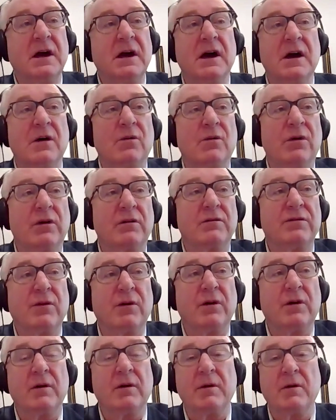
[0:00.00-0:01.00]
worked
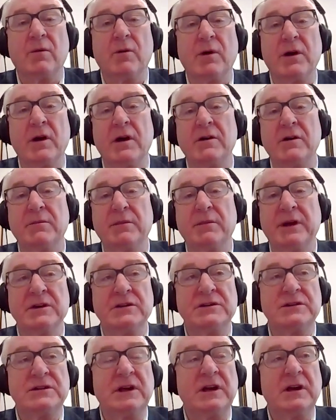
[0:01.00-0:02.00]
for, went on to be a
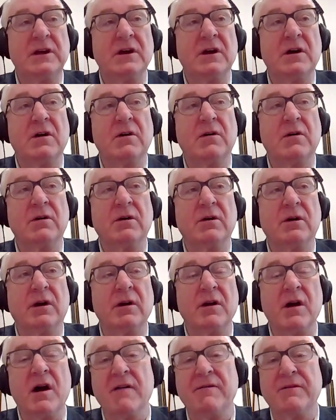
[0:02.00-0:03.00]
CEO
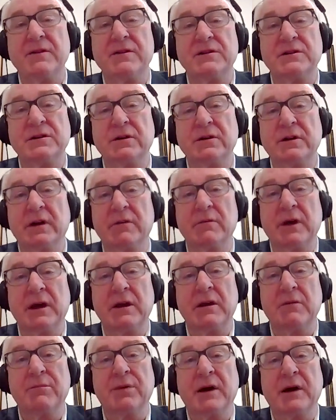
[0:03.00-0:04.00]
or an officer
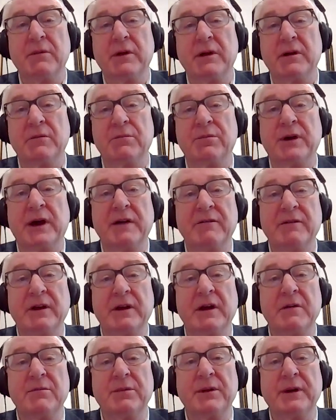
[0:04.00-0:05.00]
in a public or private
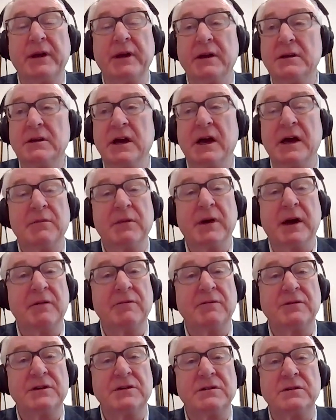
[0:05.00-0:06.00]
company.
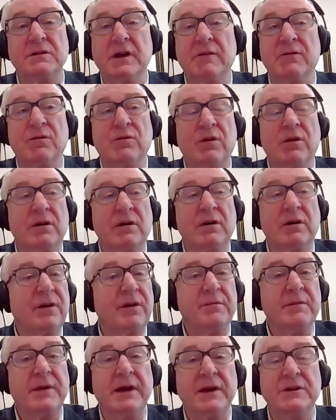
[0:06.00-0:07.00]
I've worked
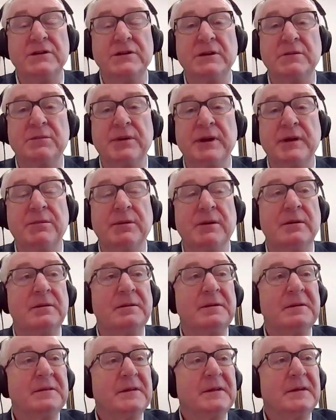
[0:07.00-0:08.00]
for amazing
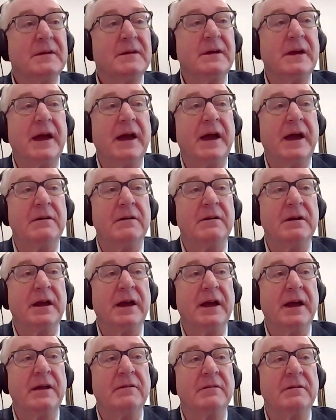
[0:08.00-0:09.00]
people, and
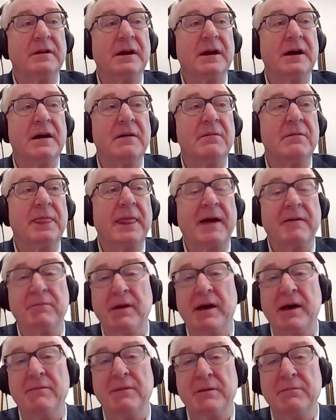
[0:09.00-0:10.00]

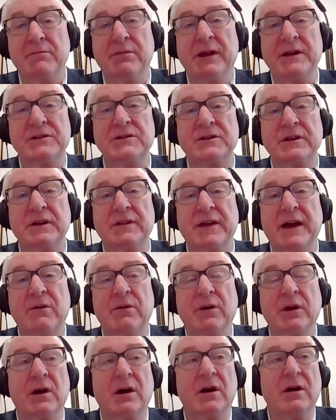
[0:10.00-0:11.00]
I've been blessed in that
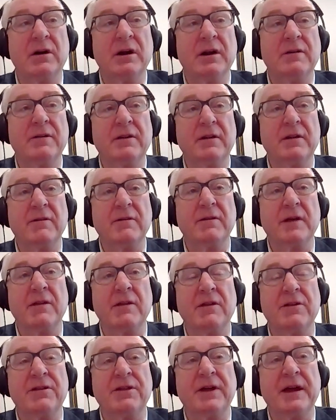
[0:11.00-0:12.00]
regard. And the
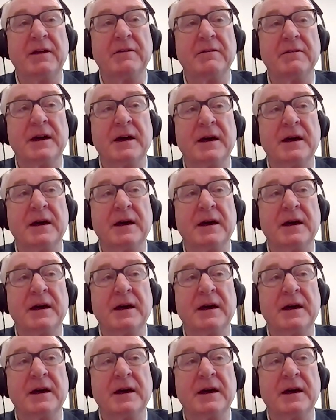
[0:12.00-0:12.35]
other thing,